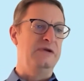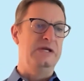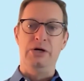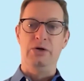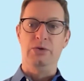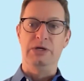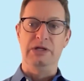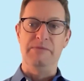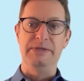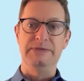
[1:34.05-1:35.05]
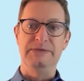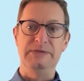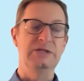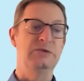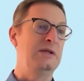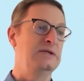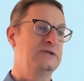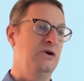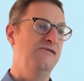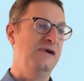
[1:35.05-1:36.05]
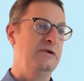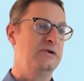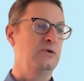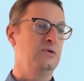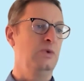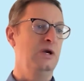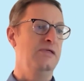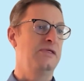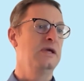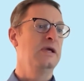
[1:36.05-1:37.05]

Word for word: EO Columbus, as well as co-founder with